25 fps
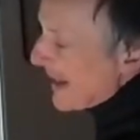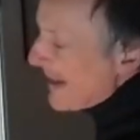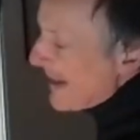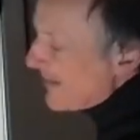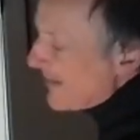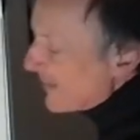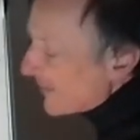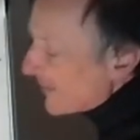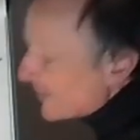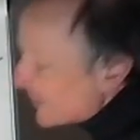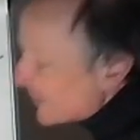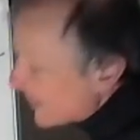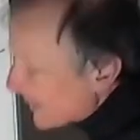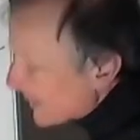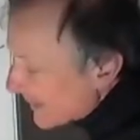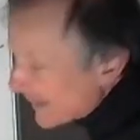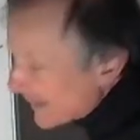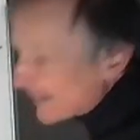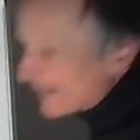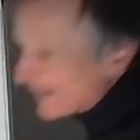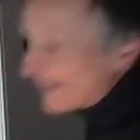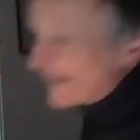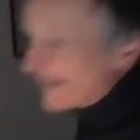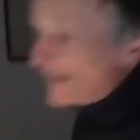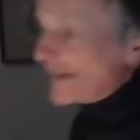
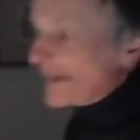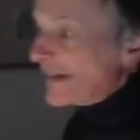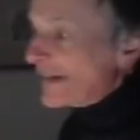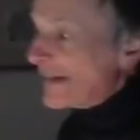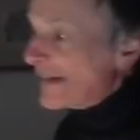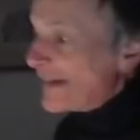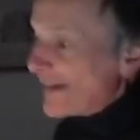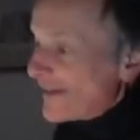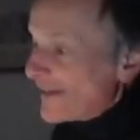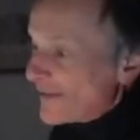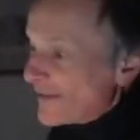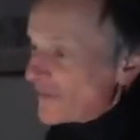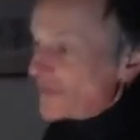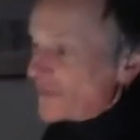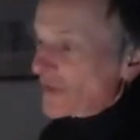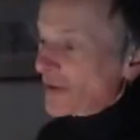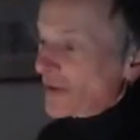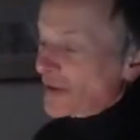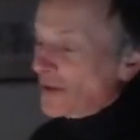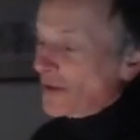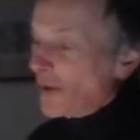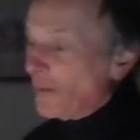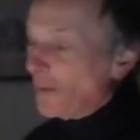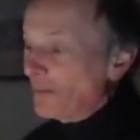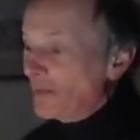energy is a
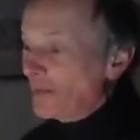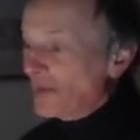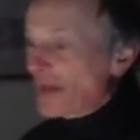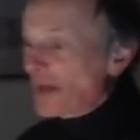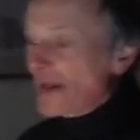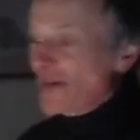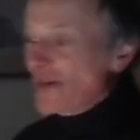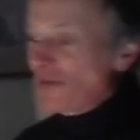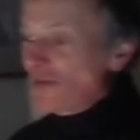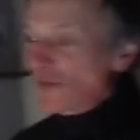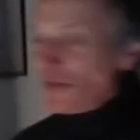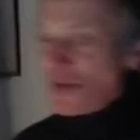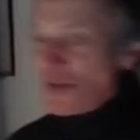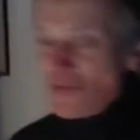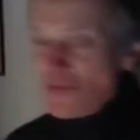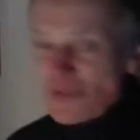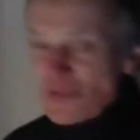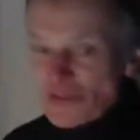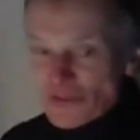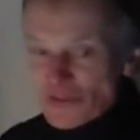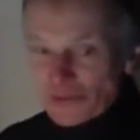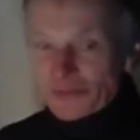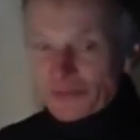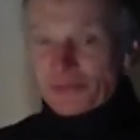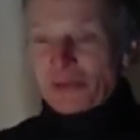combination of
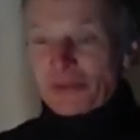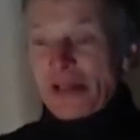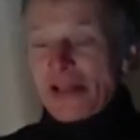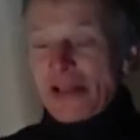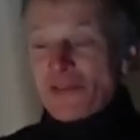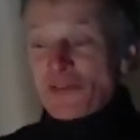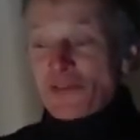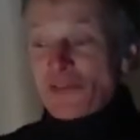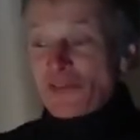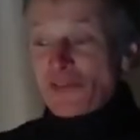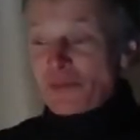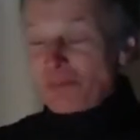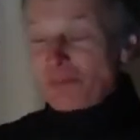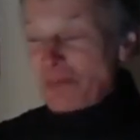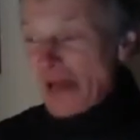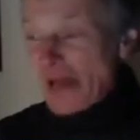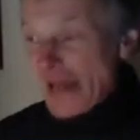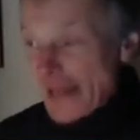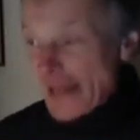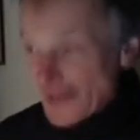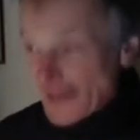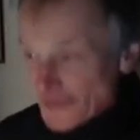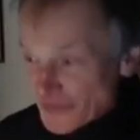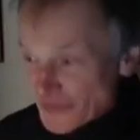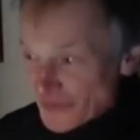its rest
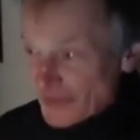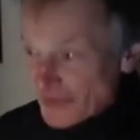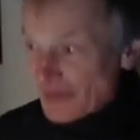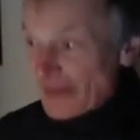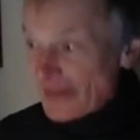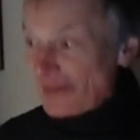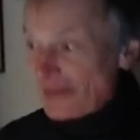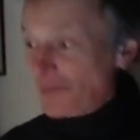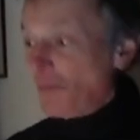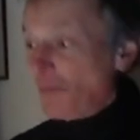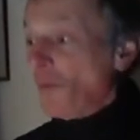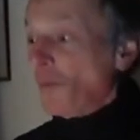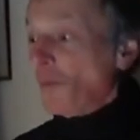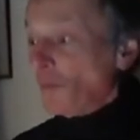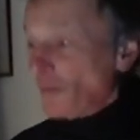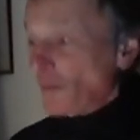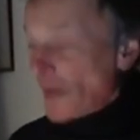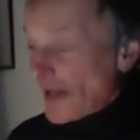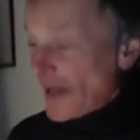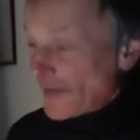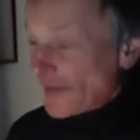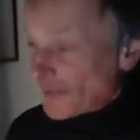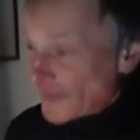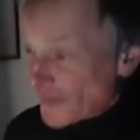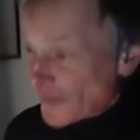mass or
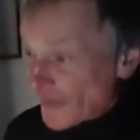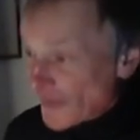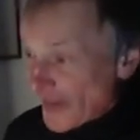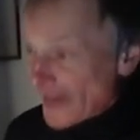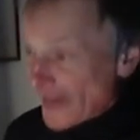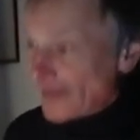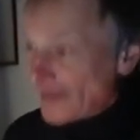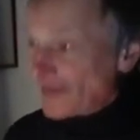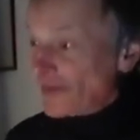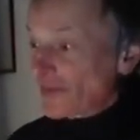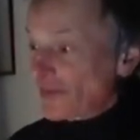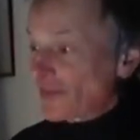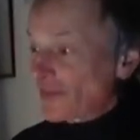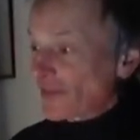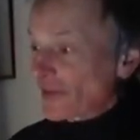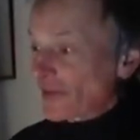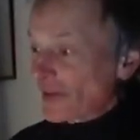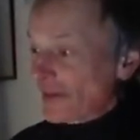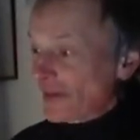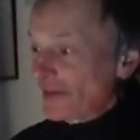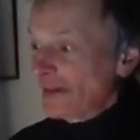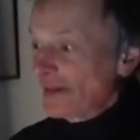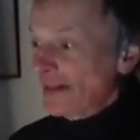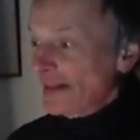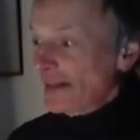rest
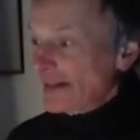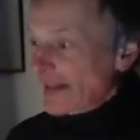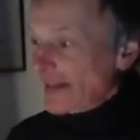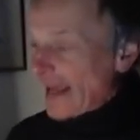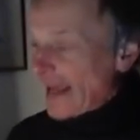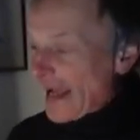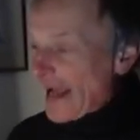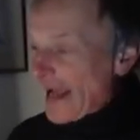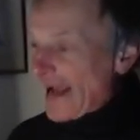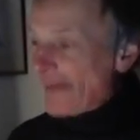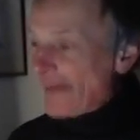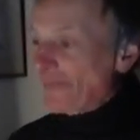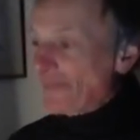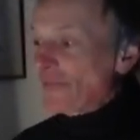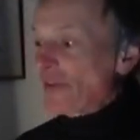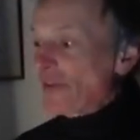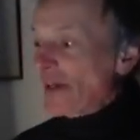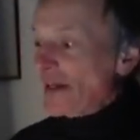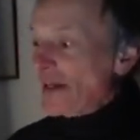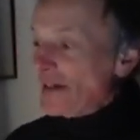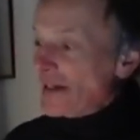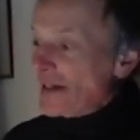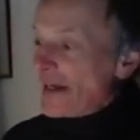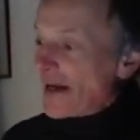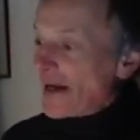energy and
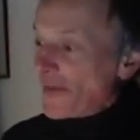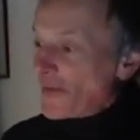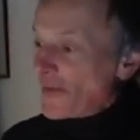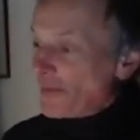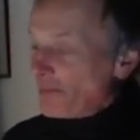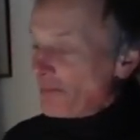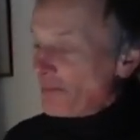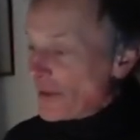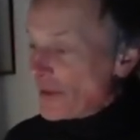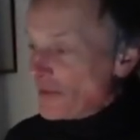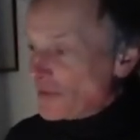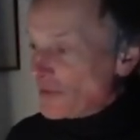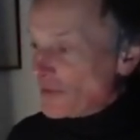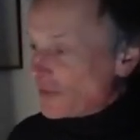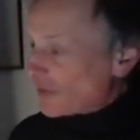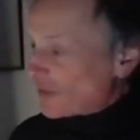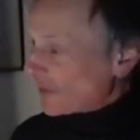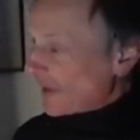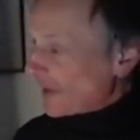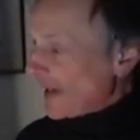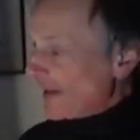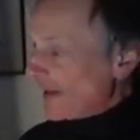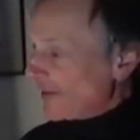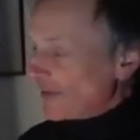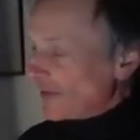any other motion
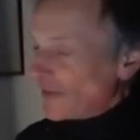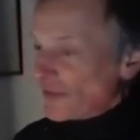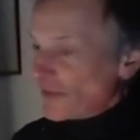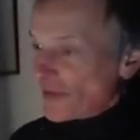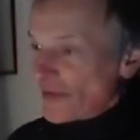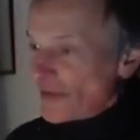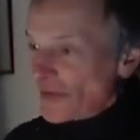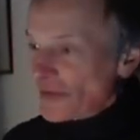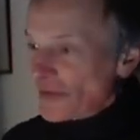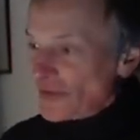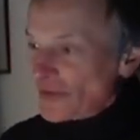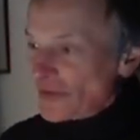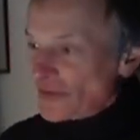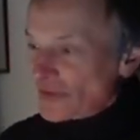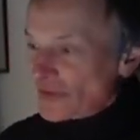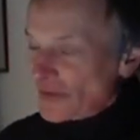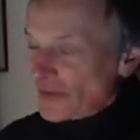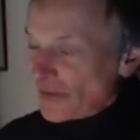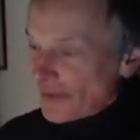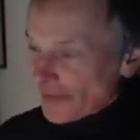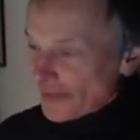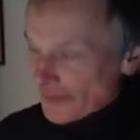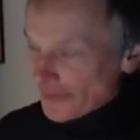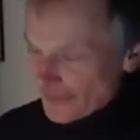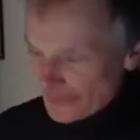energy that it's
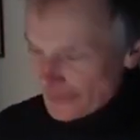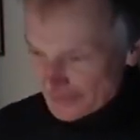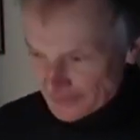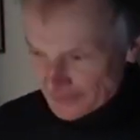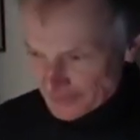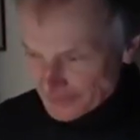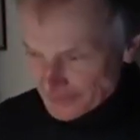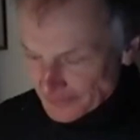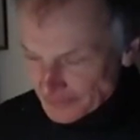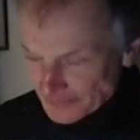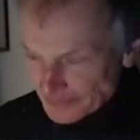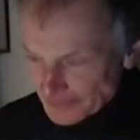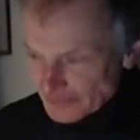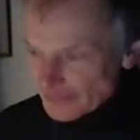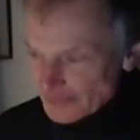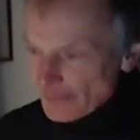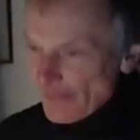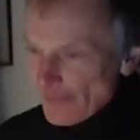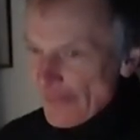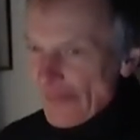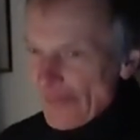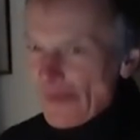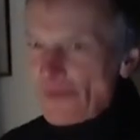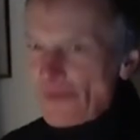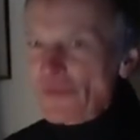got.
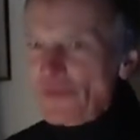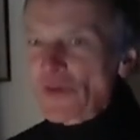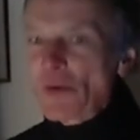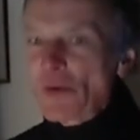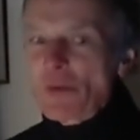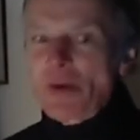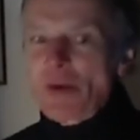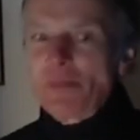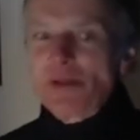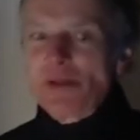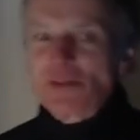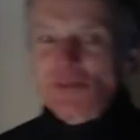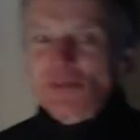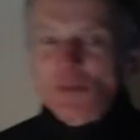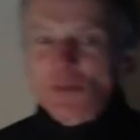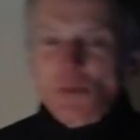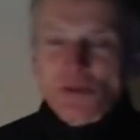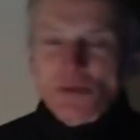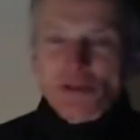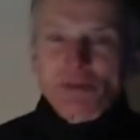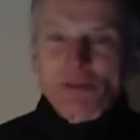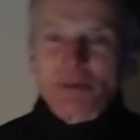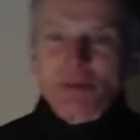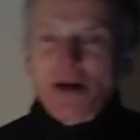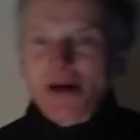So when we
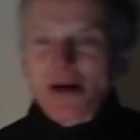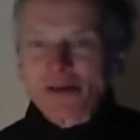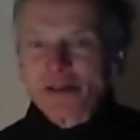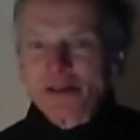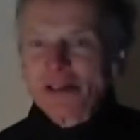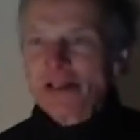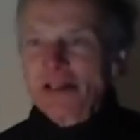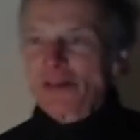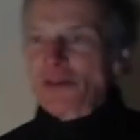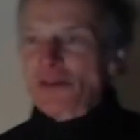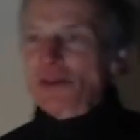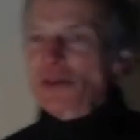talked about the